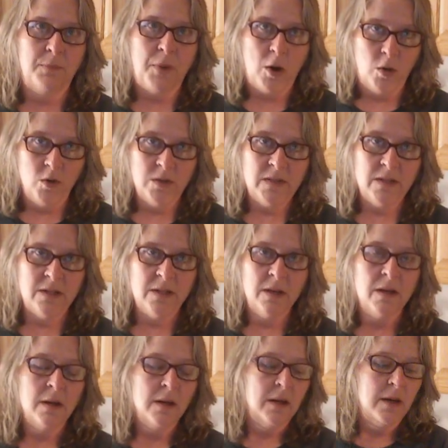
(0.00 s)
post
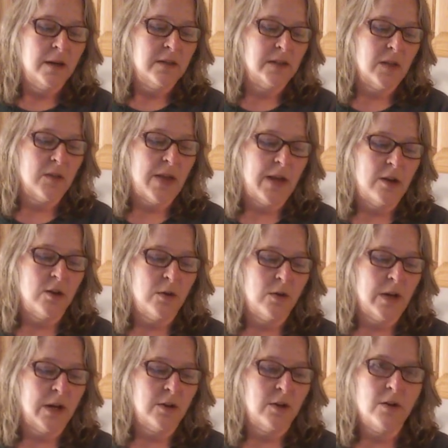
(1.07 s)
so that you
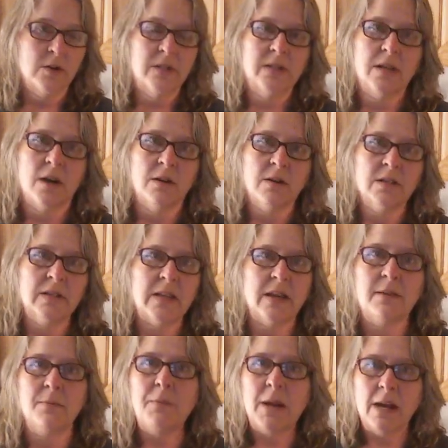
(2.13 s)
can use those
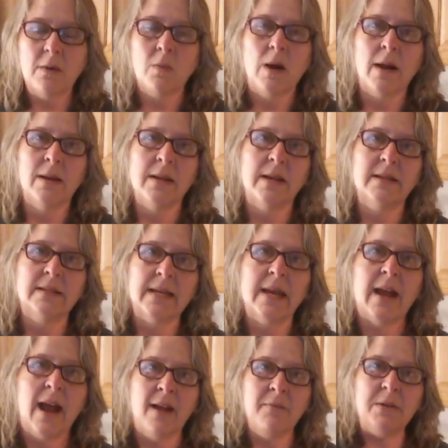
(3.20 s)
and pick one and
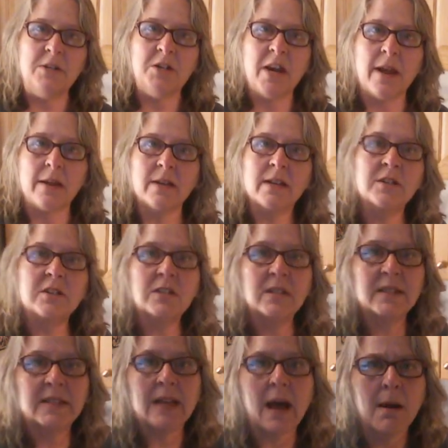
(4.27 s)
say, I've been challenged
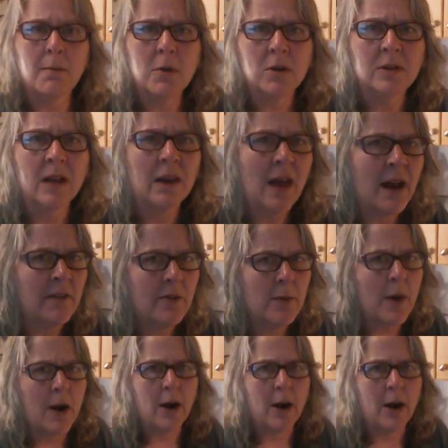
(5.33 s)
to sell. A lot of them